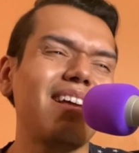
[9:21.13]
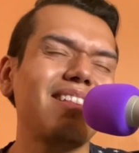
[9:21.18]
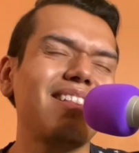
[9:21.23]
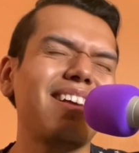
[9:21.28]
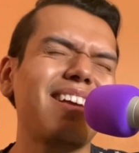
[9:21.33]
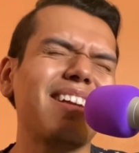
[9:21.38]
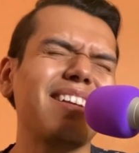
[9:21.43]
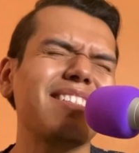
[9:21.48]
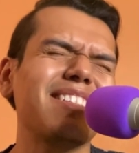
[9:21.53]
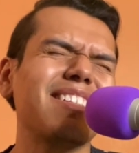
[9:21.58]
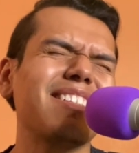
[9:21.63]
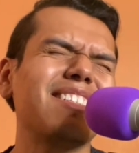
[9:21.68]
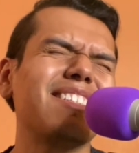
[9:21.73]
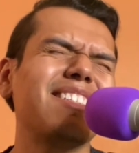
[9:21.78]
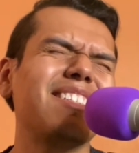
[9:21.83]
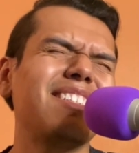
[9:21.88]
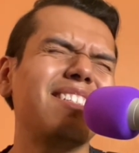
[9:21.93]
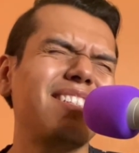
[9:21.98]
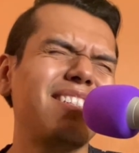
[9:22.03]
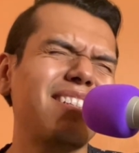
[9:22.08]
I think it is a
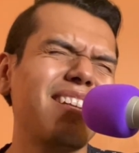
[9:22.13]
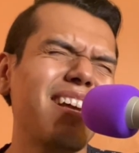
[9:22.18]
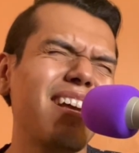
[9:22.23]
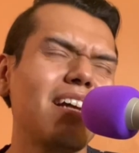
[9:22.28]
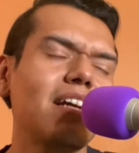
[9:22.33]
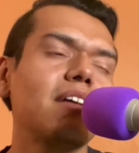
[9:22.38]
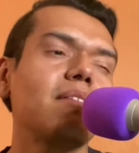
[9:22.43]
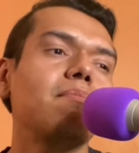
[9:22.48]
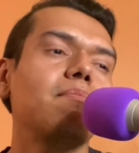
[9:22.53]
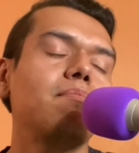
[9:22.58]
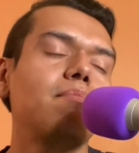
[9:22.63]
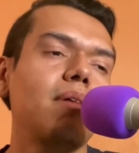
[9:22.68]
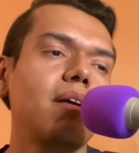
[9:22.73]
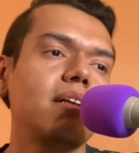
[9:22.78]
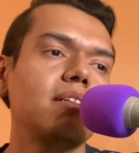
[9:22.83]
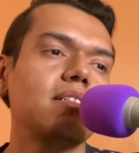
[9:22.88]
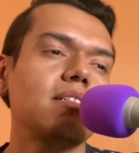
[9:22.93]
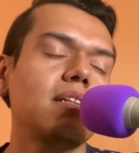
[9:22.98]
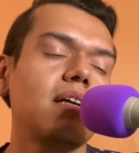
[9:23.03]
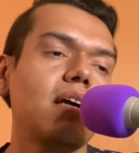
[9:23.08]
sick
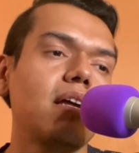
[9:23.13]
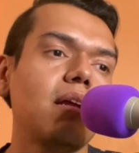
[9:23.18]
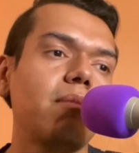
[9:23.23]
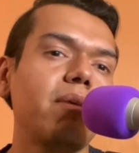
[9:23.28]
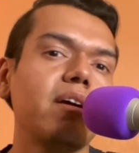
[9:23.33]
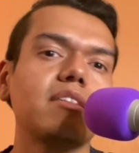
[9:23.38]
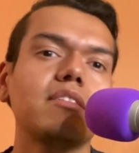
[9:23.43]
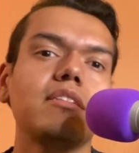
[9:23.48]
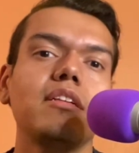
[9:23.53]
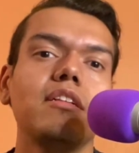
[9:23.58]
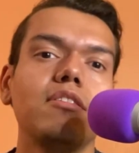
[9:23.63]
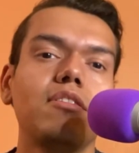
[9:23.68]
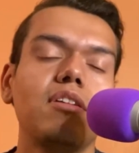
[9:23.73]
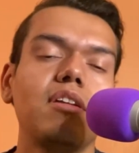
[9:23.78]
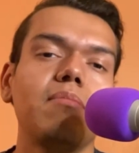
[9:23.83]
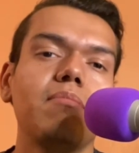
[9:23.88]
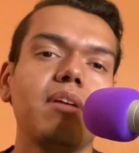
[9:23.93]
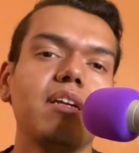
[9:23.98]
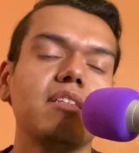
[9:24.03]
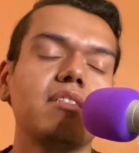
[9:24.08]
bass line. I'm actually
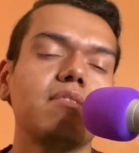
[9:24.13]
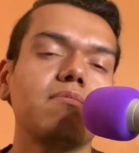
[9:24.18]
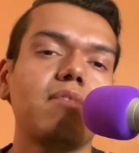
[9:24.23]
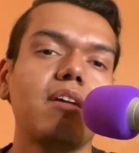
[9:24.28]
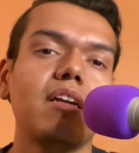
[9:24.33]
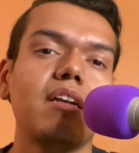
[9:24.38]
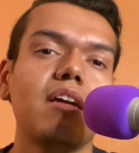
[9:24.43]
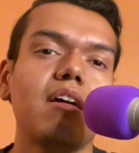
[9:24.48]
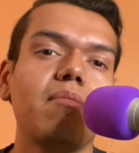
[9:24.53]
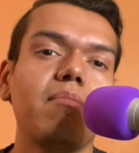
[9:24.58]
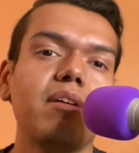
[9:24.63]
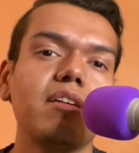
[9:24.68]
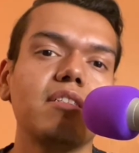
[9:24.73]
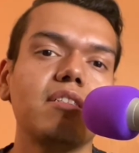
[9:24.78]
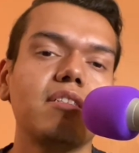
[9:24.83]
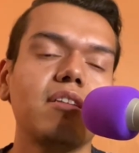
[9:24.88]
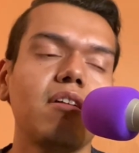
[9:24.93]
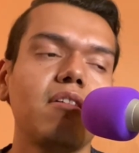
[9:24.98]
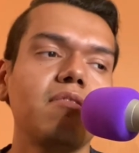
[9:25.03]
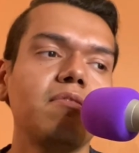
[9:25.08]
learning bass right now
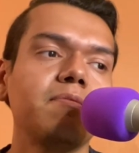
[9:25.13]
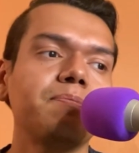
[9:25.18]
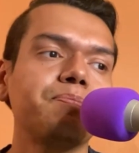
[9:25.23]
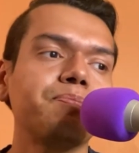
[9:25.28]
myself.